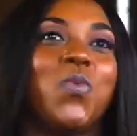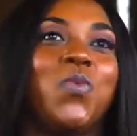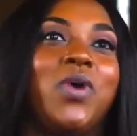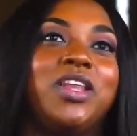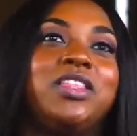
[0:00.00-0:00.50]

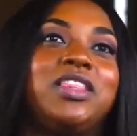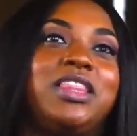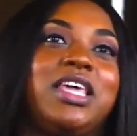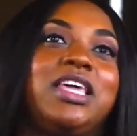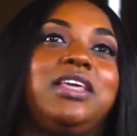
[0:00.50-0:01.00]
One of
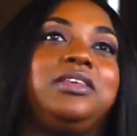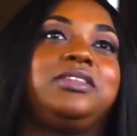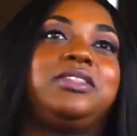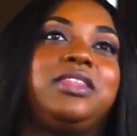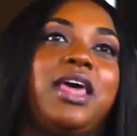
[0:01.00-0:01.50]
the
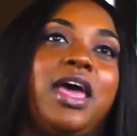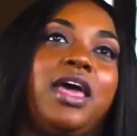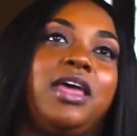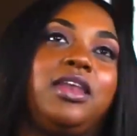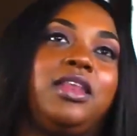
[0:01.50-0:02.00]
things
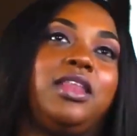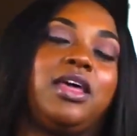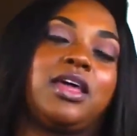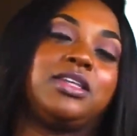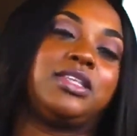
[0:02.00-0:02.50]
that,
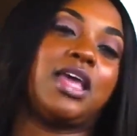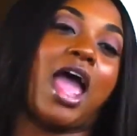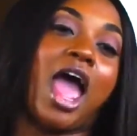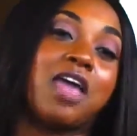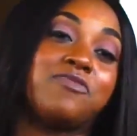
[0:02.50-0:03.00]
like I
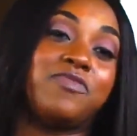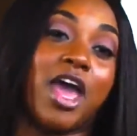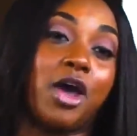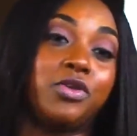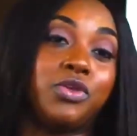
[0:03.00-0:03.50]
say, I
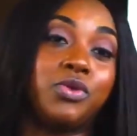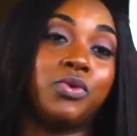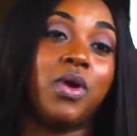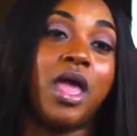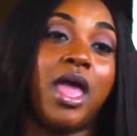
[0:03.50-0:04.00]

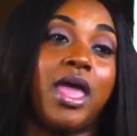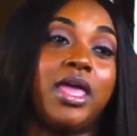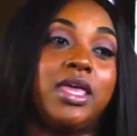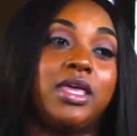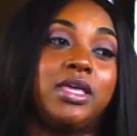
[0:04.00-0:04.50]
value
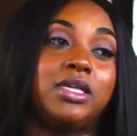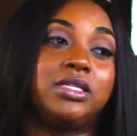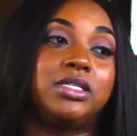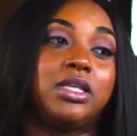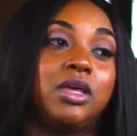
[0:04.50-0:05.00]

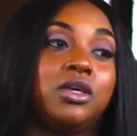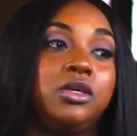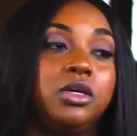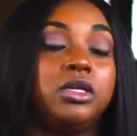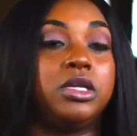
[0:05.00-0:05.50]
is
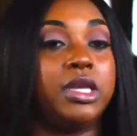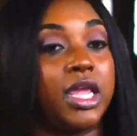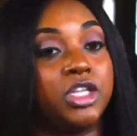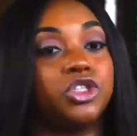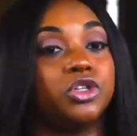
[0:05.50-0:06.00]
good
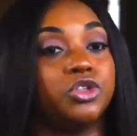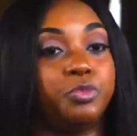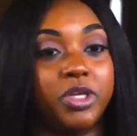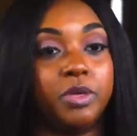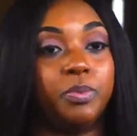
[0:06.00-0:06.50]
natured
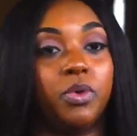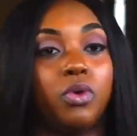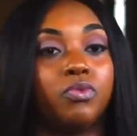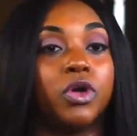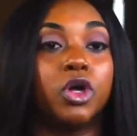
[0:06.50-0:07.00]

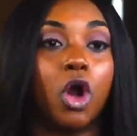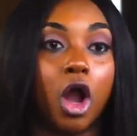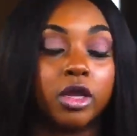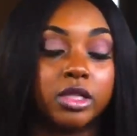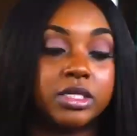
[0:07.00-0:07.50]
people,
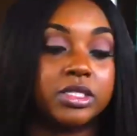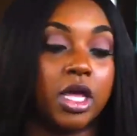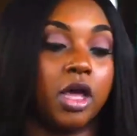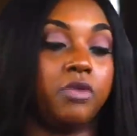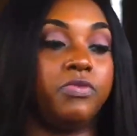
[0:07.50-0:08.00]

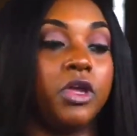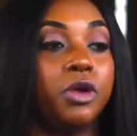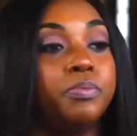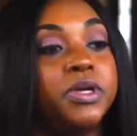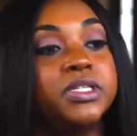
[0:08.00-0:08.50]
regardless of
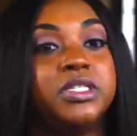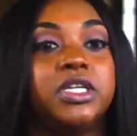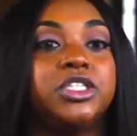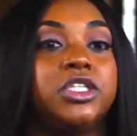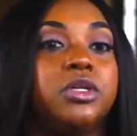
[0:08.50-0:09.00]
their
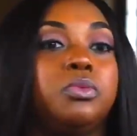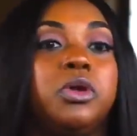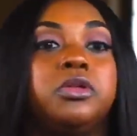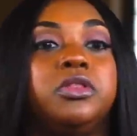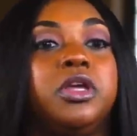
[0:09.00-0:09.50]

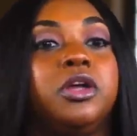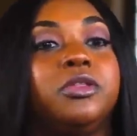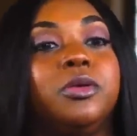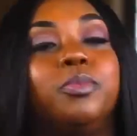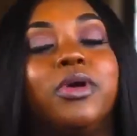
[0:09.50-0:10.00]
position, whether
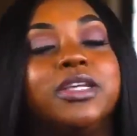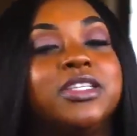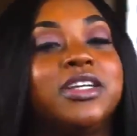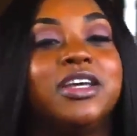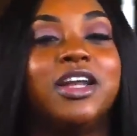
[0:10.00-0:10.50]
they're the
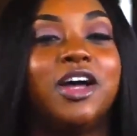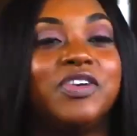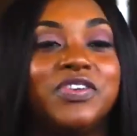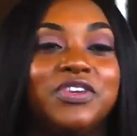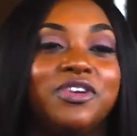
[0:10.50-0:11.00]
president
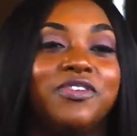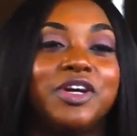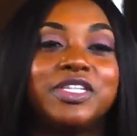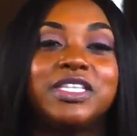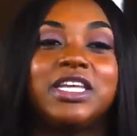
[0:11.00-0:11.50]
of a
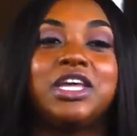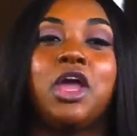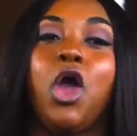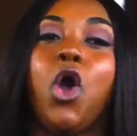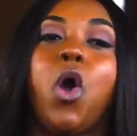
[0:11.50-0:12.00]

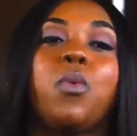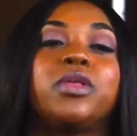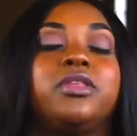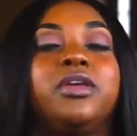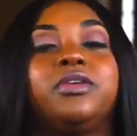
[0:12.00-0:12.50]
university or
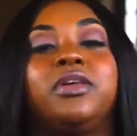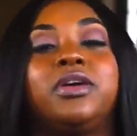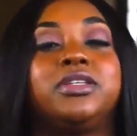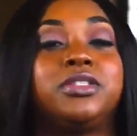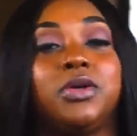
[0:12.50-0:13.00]
whether they're
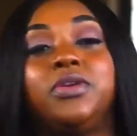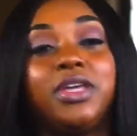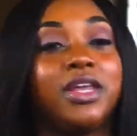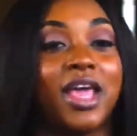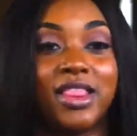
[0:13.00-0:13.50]
the
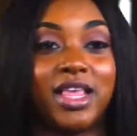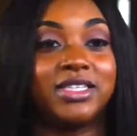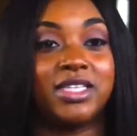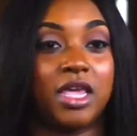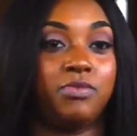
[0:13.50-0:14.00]
custodian at
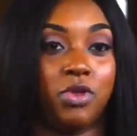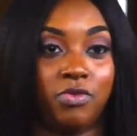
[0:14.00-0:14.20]
that same